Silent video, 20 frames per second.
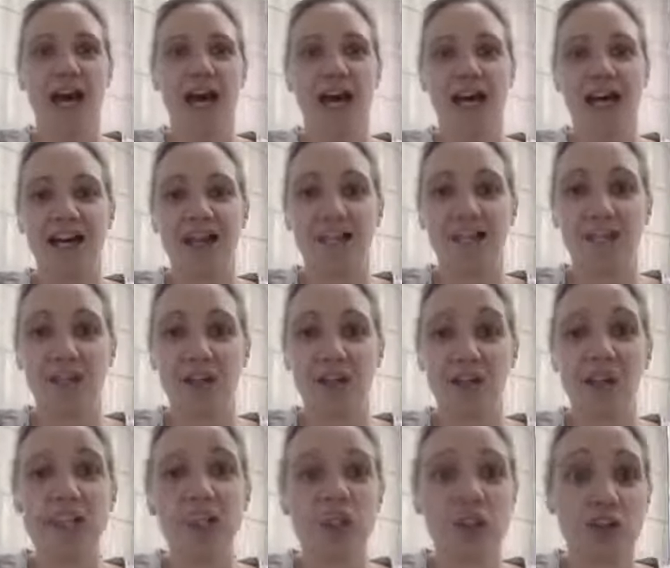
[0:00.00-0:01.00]
And so
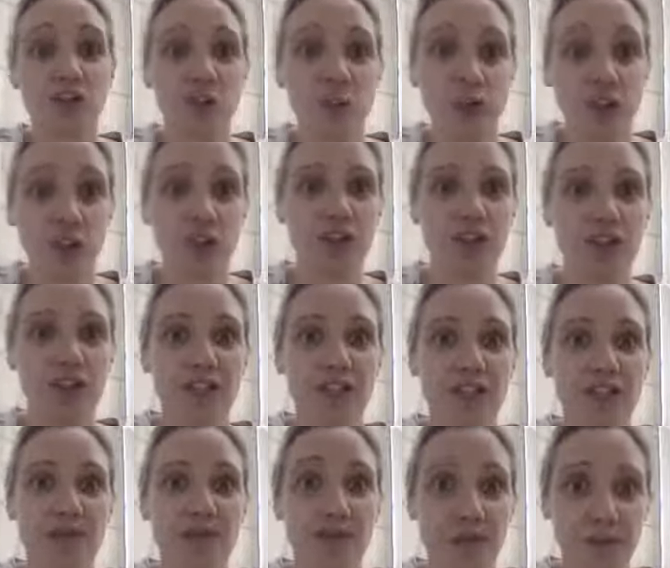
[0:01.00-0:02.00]
he has just produced
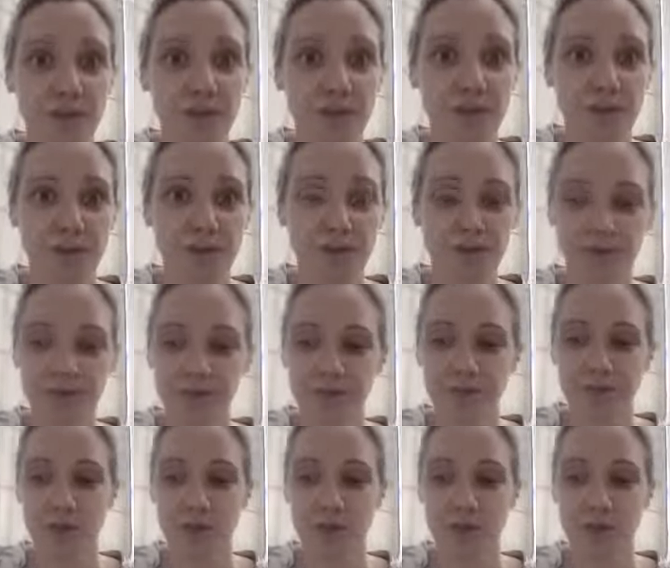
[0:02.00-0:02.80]
this film